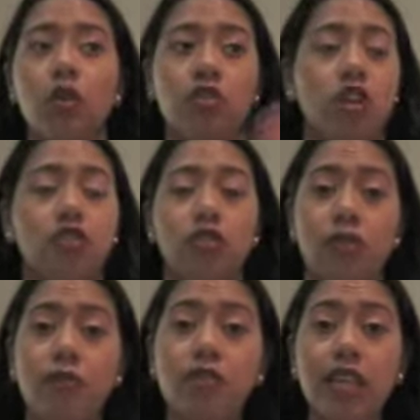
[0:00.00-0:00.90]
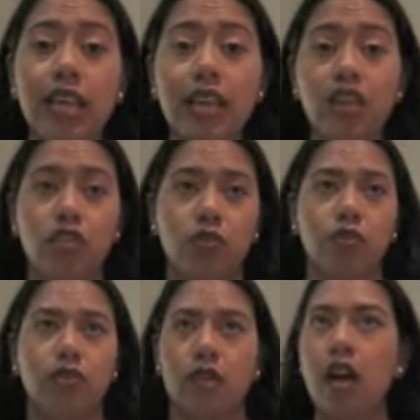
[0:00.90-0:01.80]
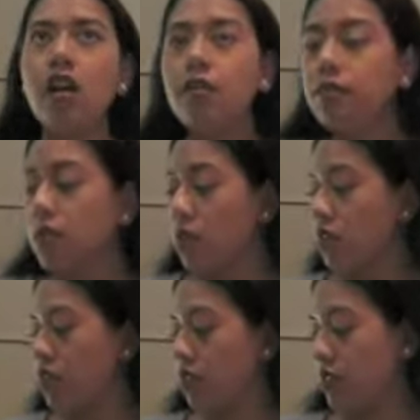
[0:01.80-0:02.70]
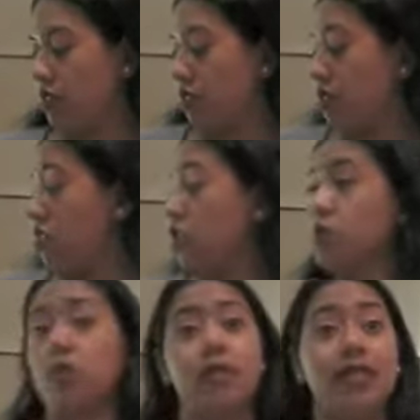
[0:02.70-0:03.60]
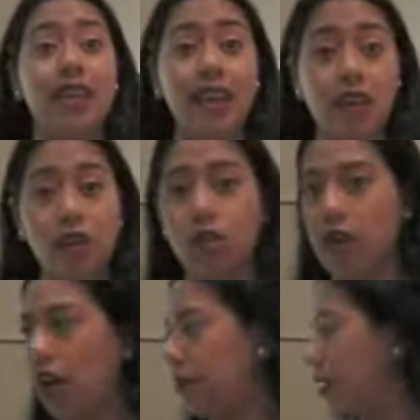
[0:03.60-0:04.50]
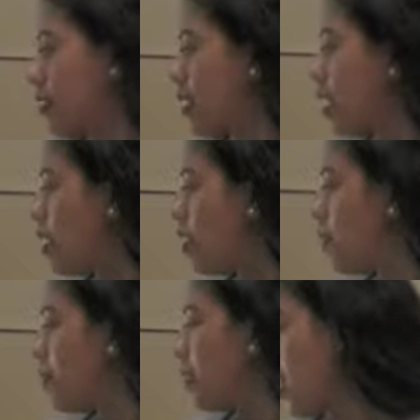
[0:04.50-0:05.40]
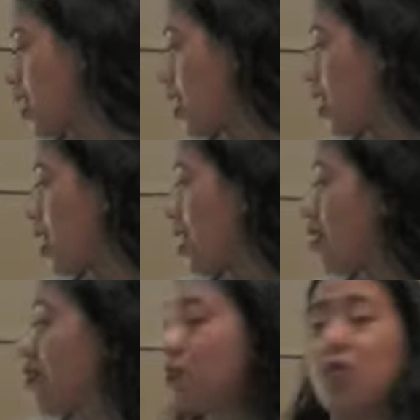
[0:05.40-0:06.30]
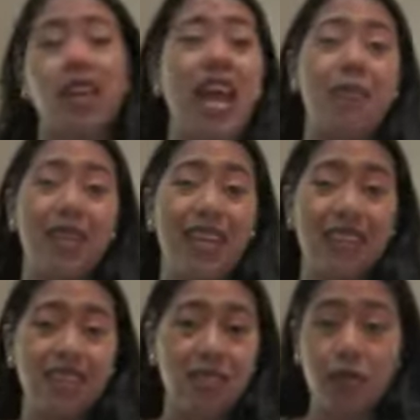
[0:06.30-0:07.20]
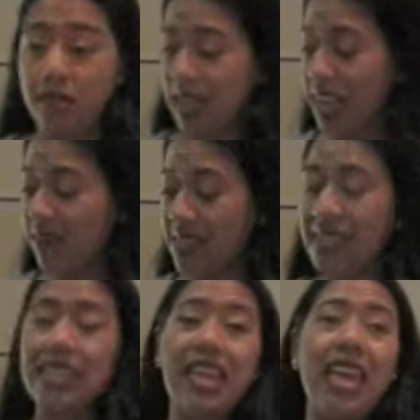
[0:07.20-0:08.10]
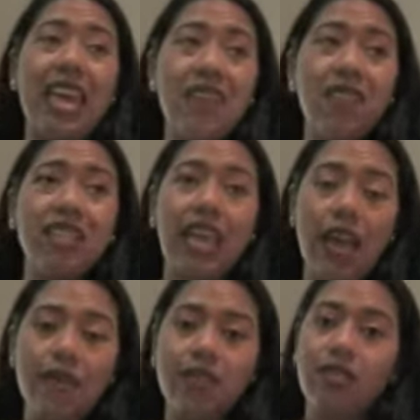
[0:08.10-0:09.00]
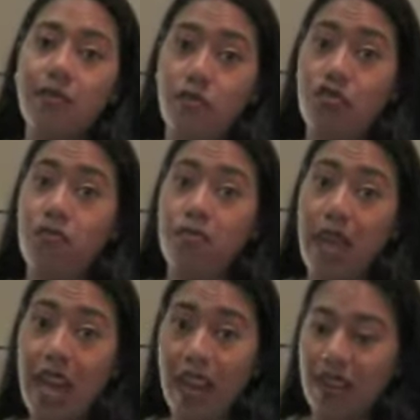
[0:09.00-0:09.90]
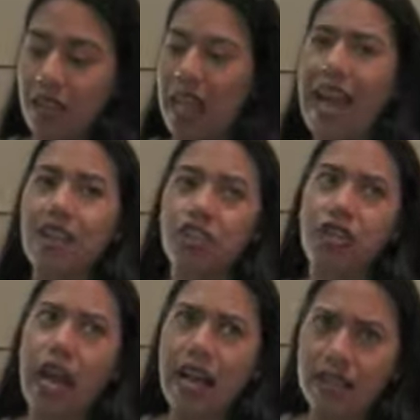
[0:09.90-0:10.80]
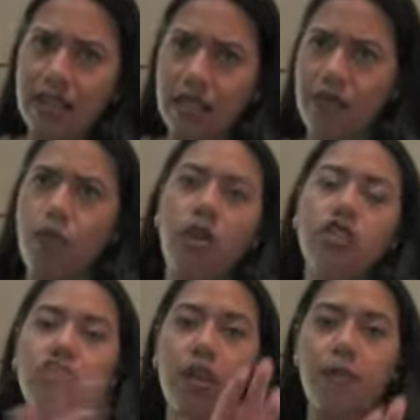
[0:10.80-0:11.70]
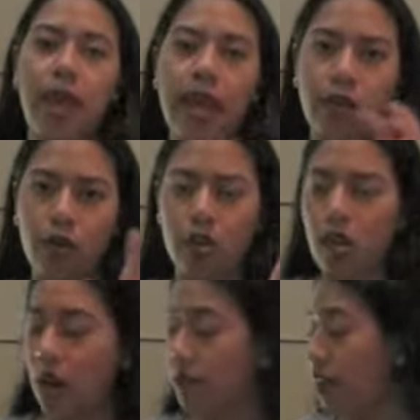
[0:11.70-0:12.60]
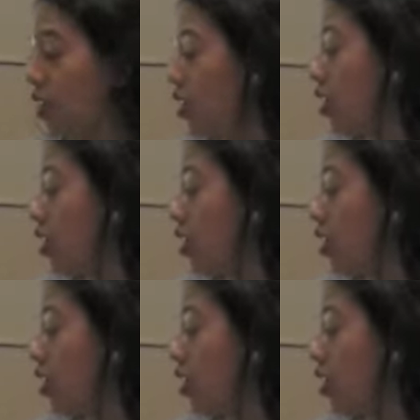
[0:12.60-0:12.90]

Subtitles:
talk to the first lady, she was helpful. Talked with Matteo, who helped us out. And we're a happy customer. They even gave us some champagne. They actually asked us if we wanted champagne or a coffee.